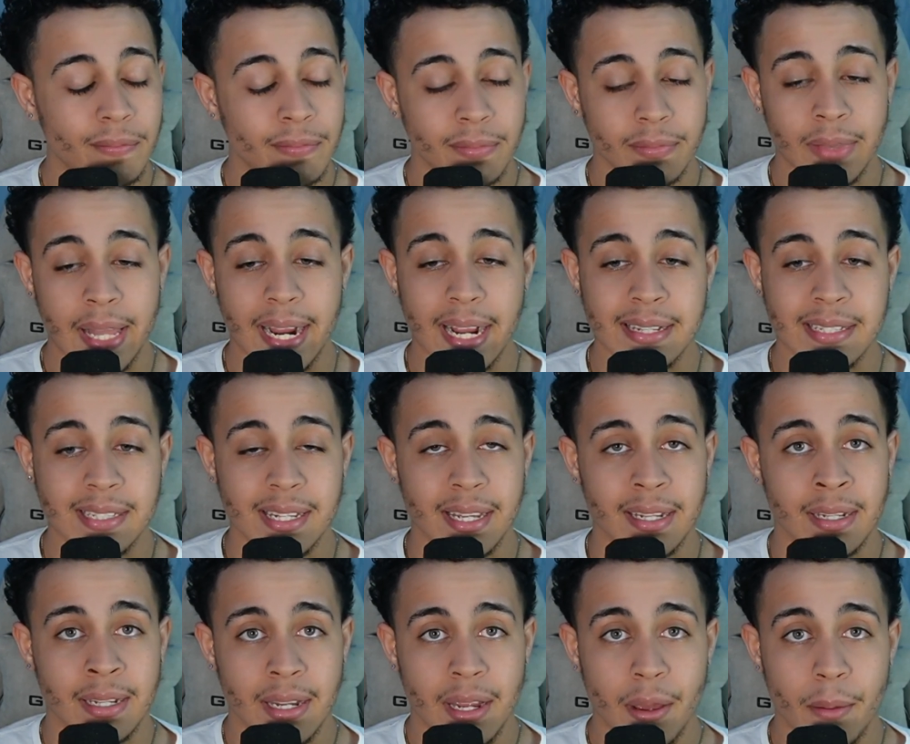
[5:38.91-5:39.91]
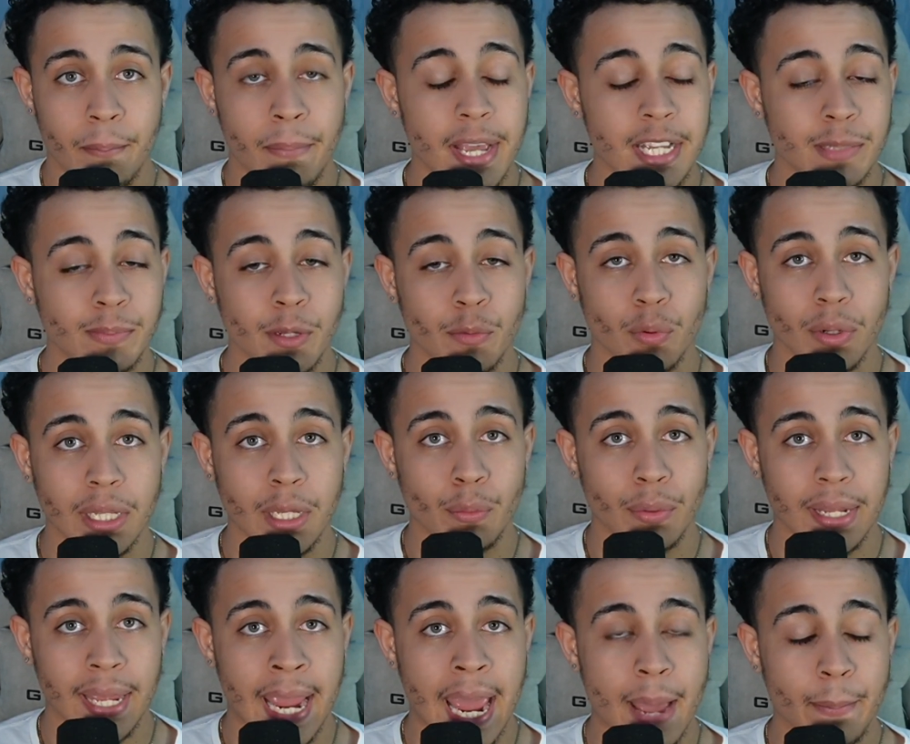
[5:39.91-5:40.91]
Like I said, makes me
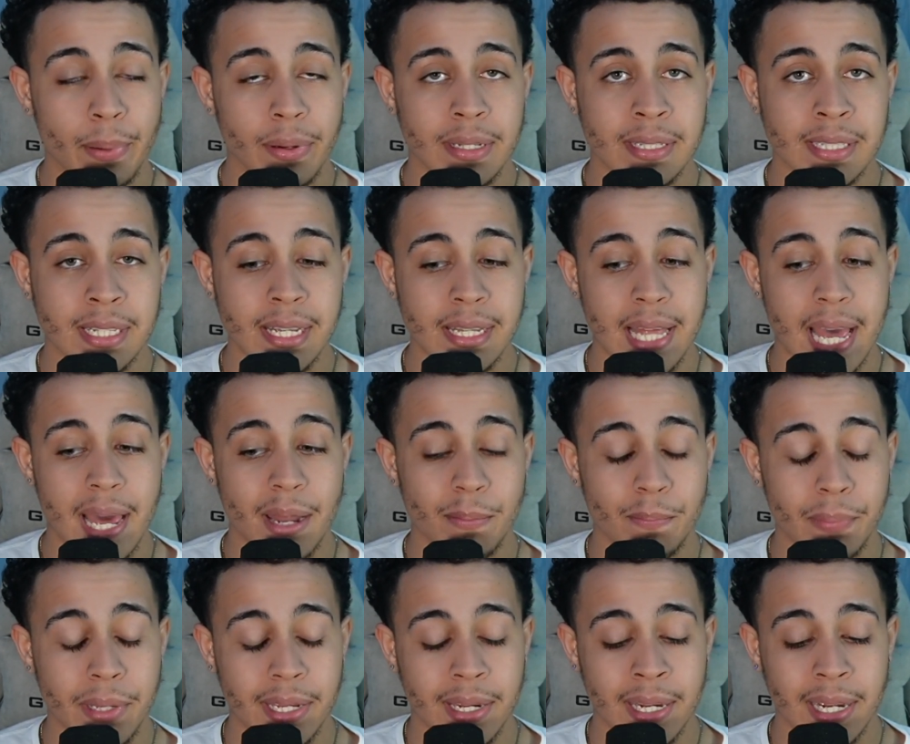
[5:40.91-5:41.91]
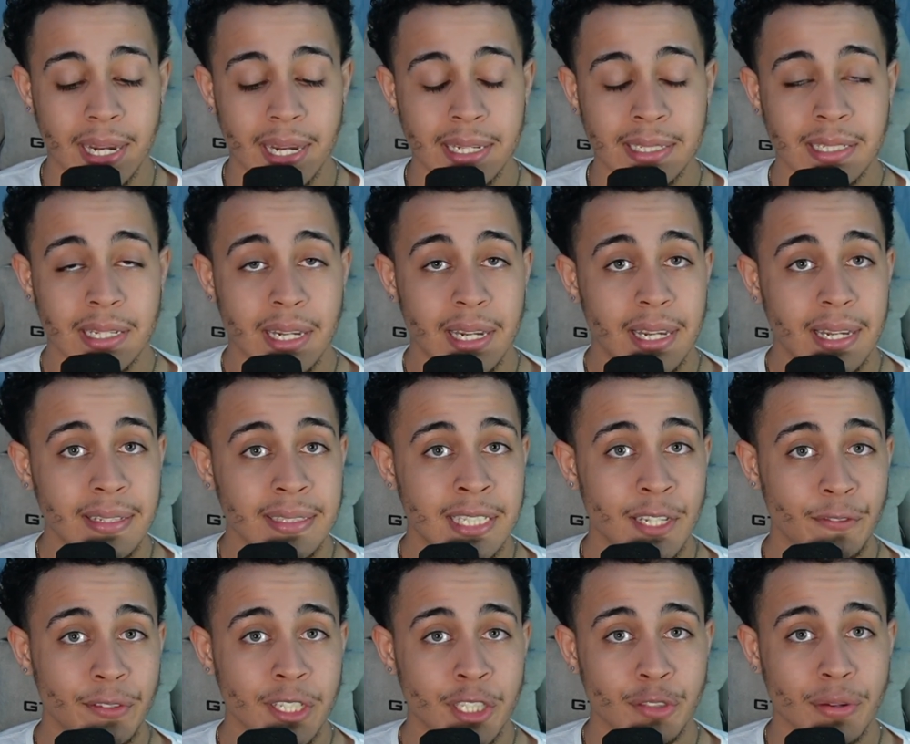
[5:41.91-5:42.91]
really happy to see that, because
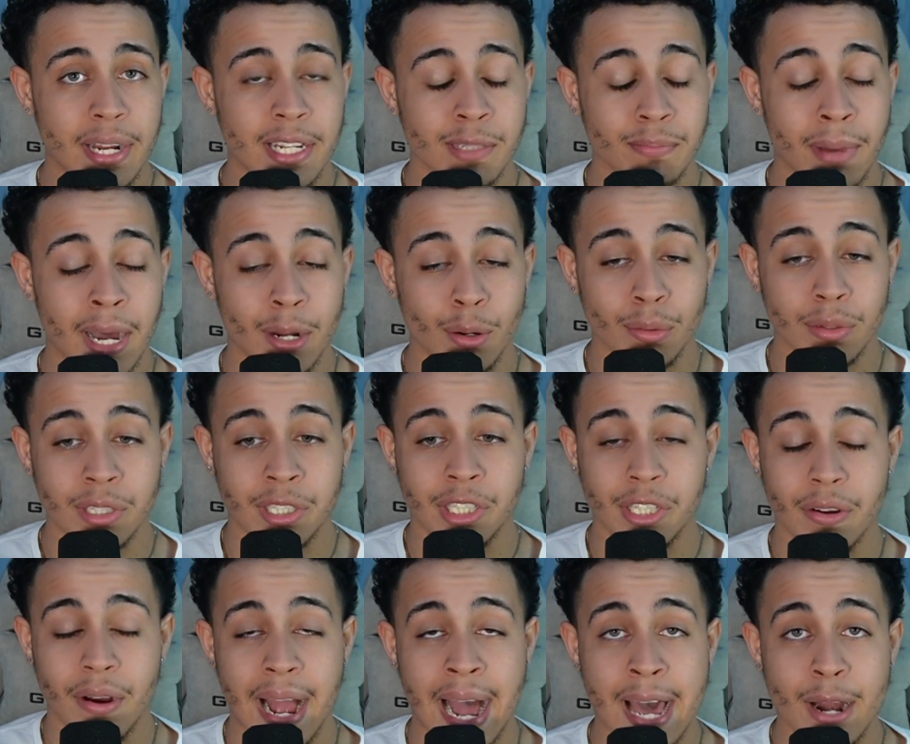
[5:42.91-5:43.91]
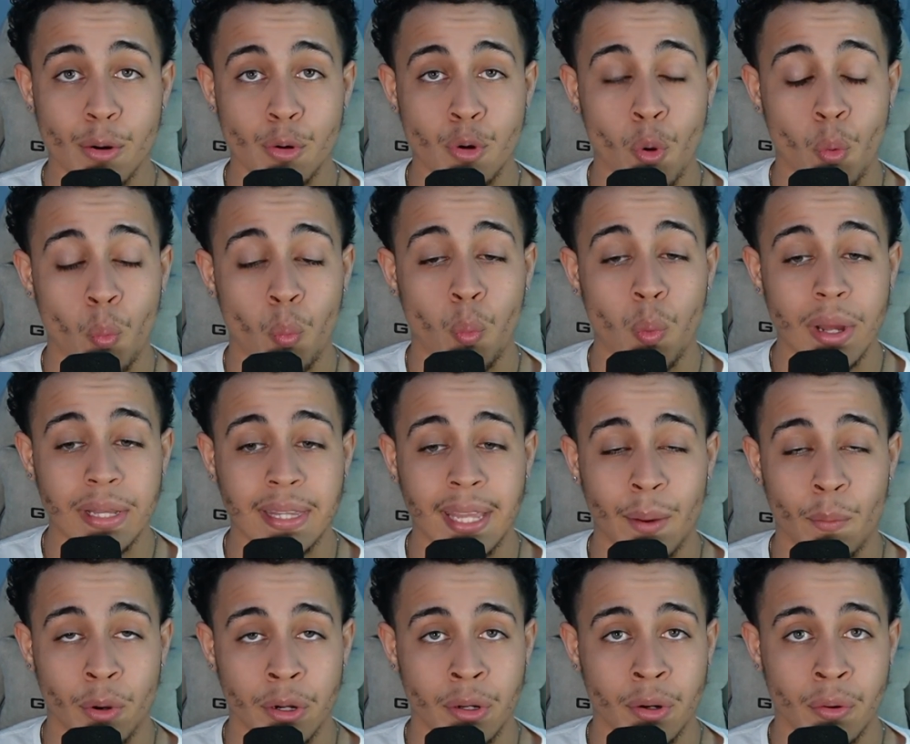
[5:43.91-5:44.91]
Tiffany Stratton's model this year, I don't know what they
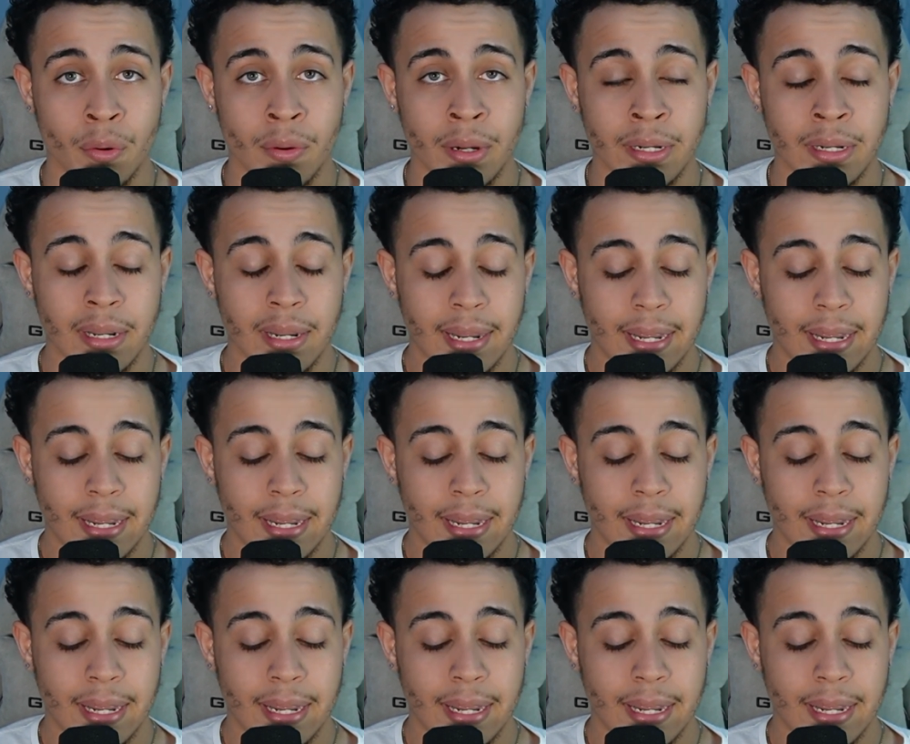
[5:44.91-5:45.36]
were doing,